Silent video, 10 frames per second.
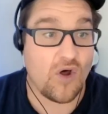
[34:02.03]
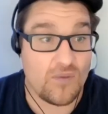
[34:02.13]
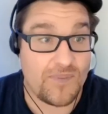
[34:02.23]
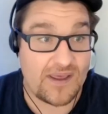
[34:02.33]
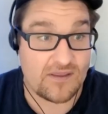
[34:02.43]

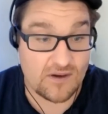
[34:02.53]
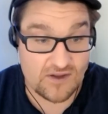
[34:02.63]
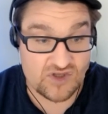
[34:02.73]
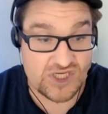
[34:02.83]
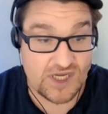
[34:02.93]
based on
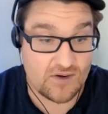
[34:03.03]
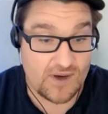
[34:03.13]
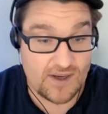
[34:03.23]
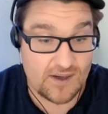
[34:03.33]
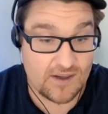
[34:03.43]
us
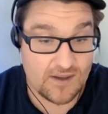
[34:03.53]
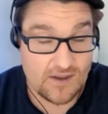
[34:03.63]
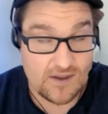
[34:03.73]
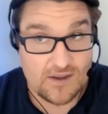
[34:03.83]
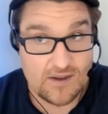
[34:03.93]
generating
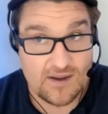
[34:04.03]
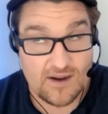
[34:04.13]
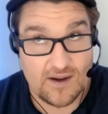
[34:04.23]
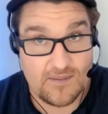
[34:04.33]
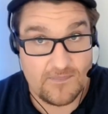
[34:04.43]

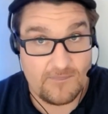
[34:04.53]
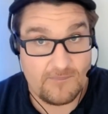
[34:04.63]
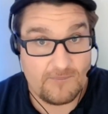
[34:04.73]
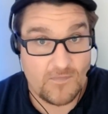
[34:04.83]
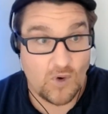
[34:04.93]

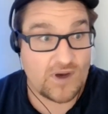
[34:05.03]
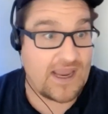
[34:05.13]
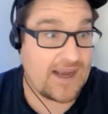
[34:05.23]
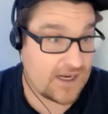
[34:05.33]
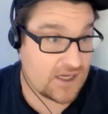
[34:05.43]

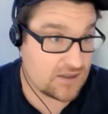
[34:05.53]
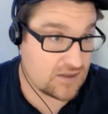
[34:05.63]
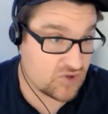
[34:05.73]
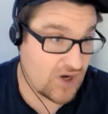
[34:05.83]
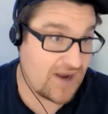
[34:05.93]
organic
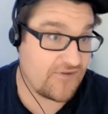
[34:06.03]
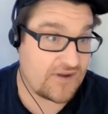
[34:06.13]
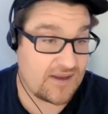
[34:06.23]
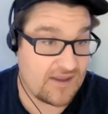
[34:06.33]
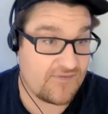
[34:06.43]
traffic
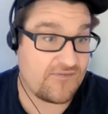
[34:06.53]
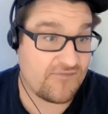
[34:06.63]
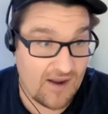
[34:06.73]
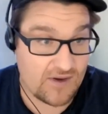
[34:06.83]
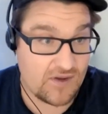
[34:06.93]
and giving
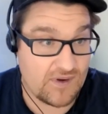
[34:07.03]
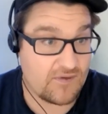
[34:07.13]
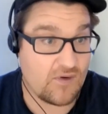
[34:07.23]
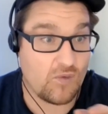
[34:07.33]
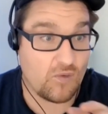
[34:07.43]
value
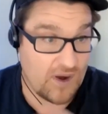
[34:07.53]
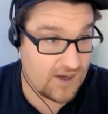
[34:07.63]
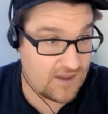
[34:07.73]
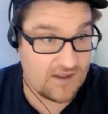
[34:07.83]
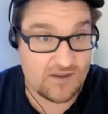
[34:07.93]
and
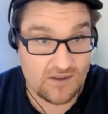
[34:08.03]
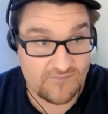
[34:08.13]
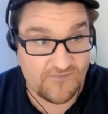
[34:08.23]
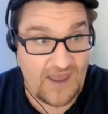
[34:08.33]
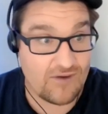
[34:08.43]
running these
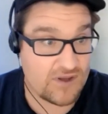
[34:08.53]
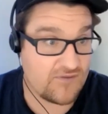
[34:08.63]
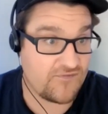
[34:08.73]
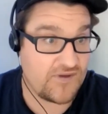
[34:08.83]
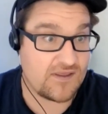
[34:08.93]
value
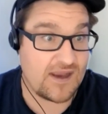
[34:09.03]
feeds,